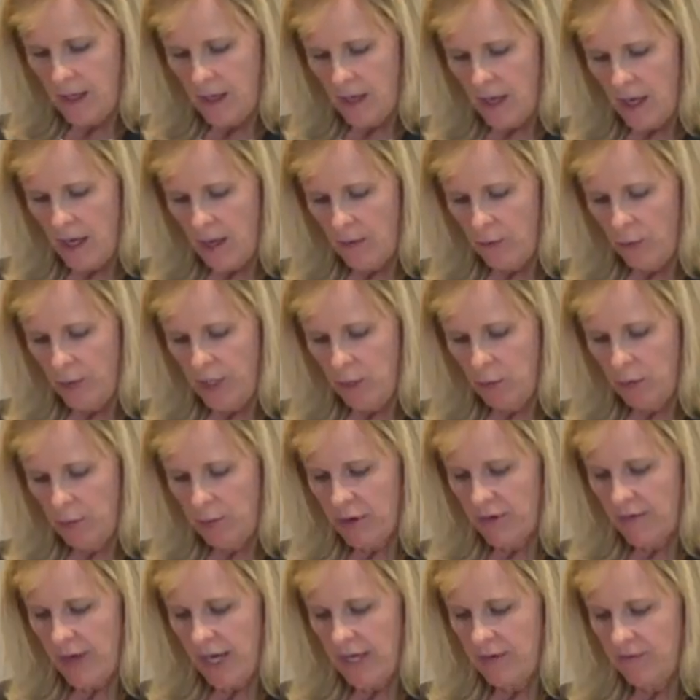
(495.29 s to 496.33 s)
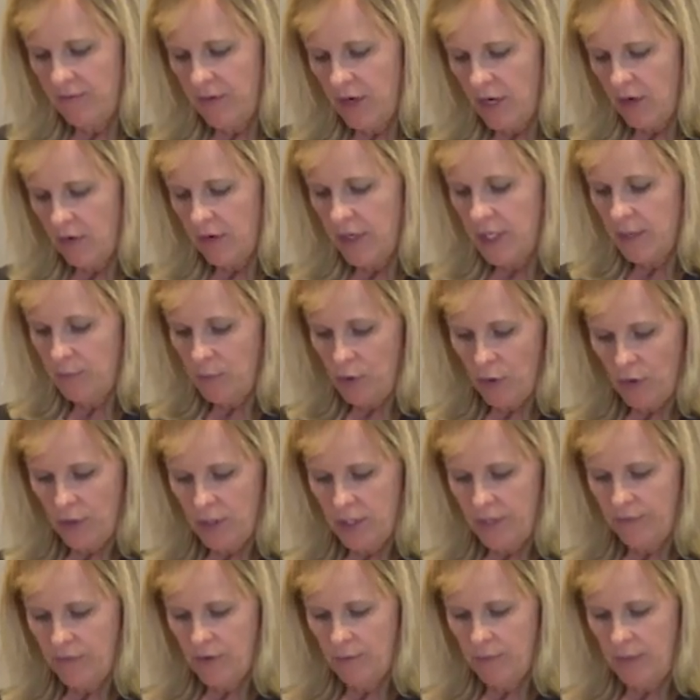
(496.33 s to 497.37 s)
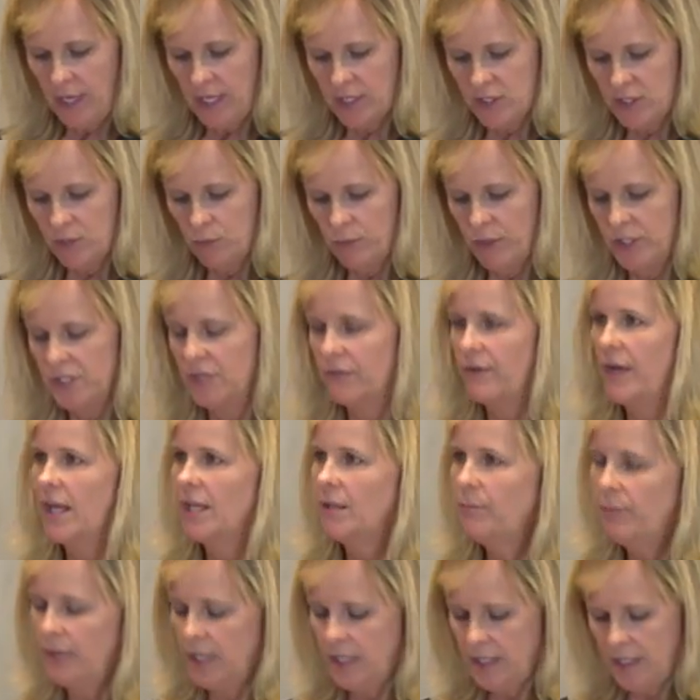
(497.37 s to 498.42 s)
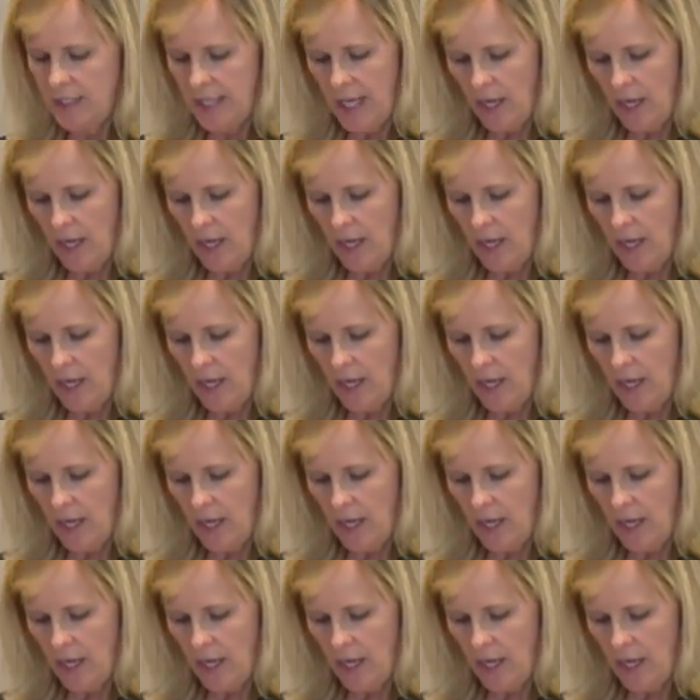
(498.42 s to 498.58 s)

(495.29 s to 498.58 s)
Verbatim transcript: Um, we will provide very important information when developing,